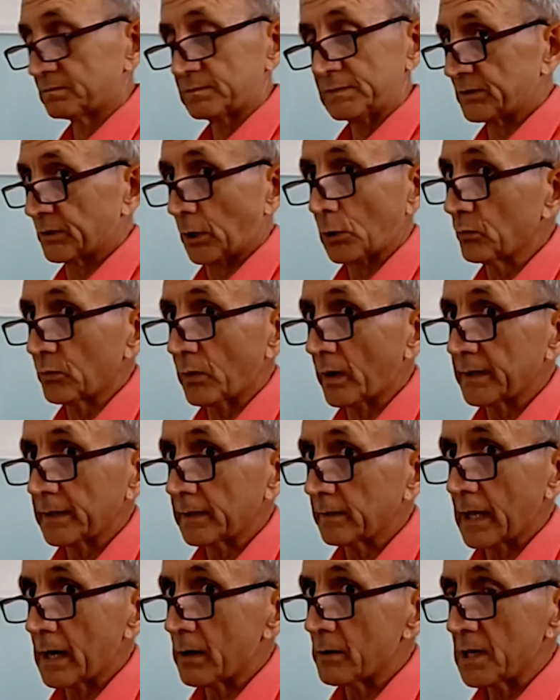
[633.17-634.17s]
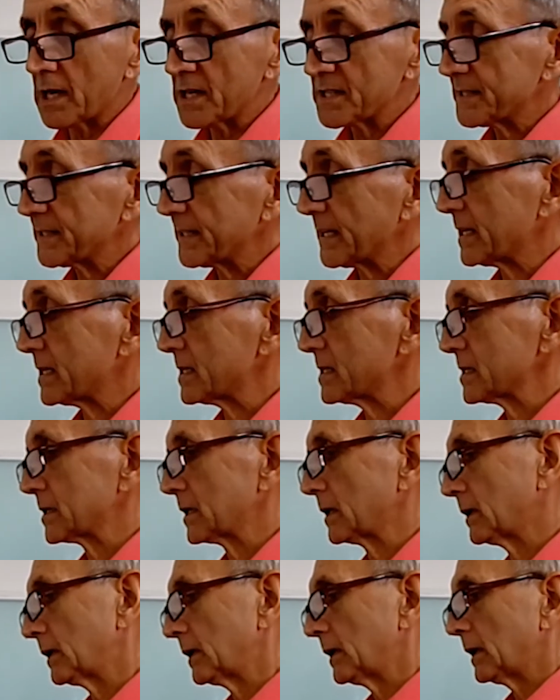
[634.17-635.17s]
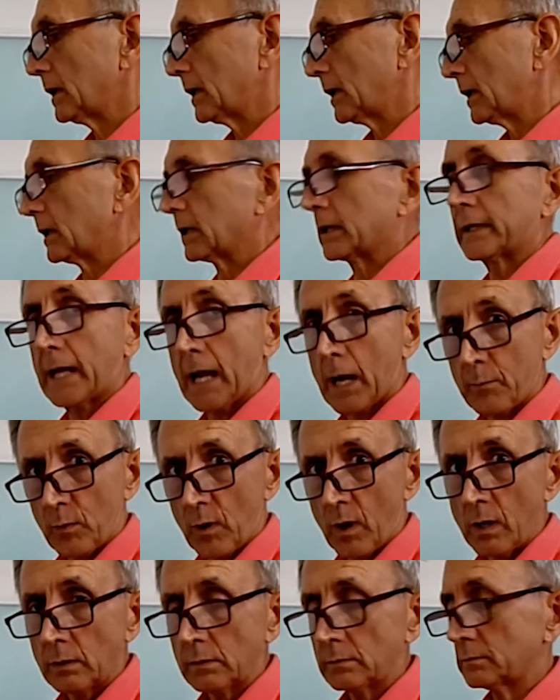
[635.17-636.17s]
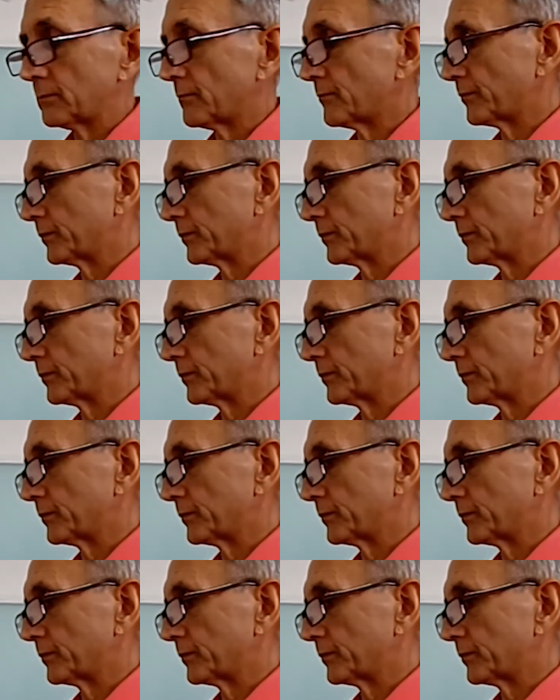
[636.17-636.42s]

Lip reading: Don't write it there unless it is. Camera,